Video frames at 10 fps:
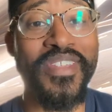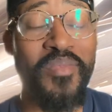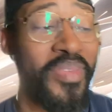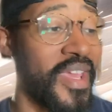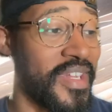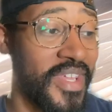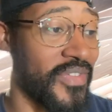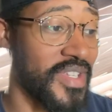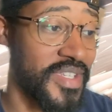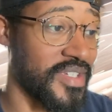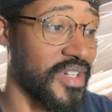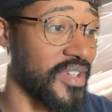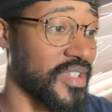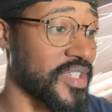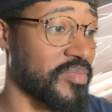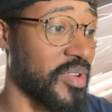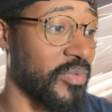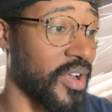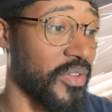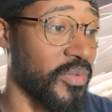in playing defense this year. This has been
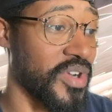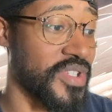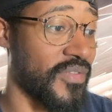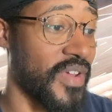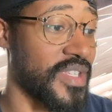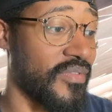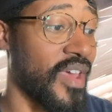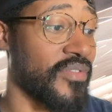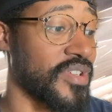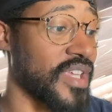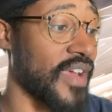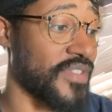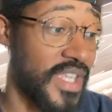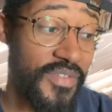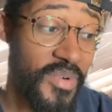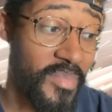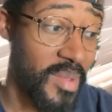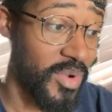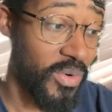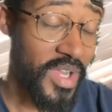one of the worst defensive efforts I've seen from
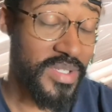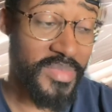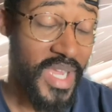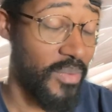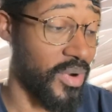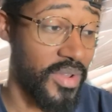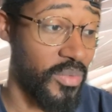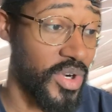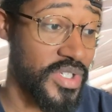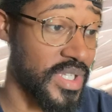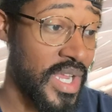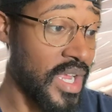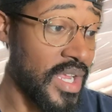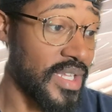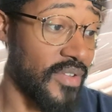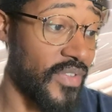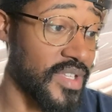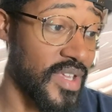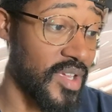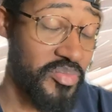them in quite some time. One of the worst
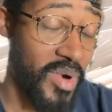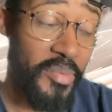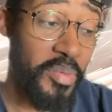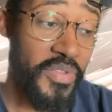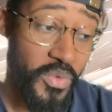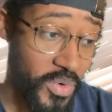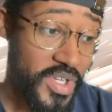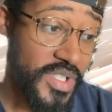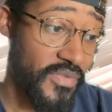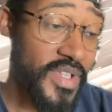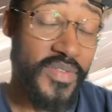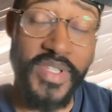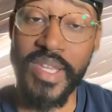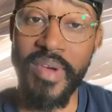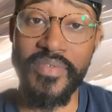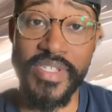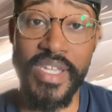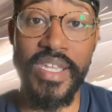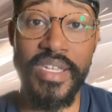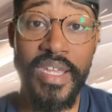defensive team I've
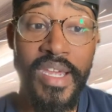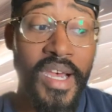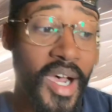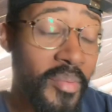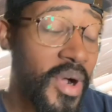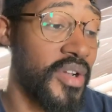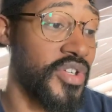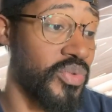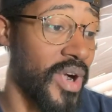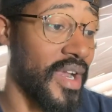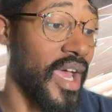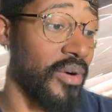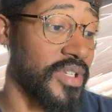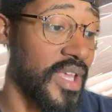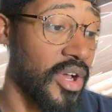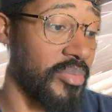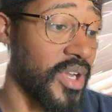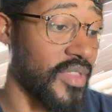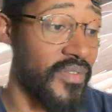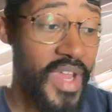seen under Juwan Howard's helm
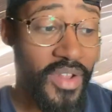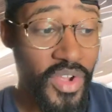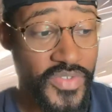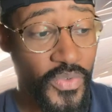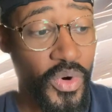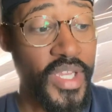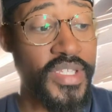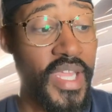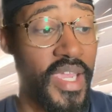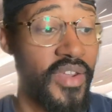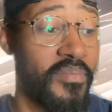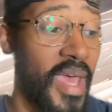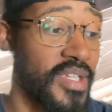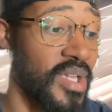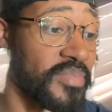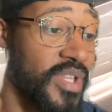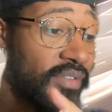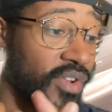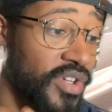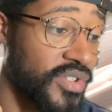here. They've now lost four consecutive matchups.
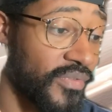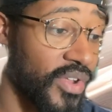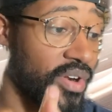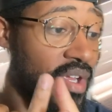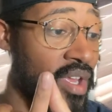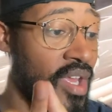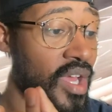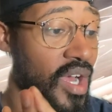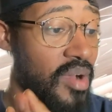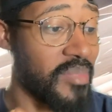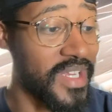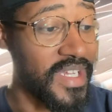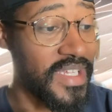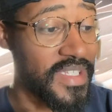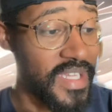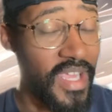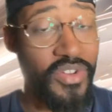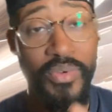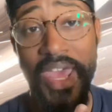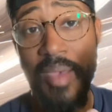They've lost to Florida, McNeese State,
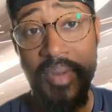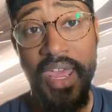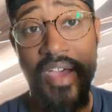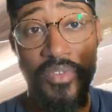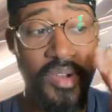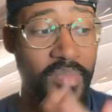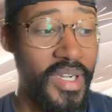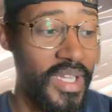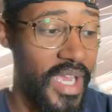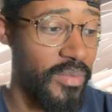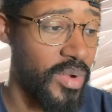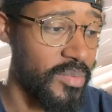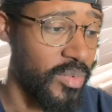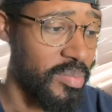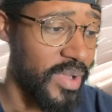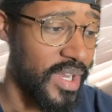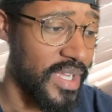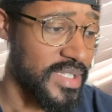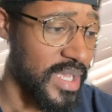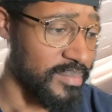who we happen to have on the money line when we played
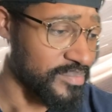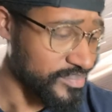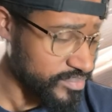against them,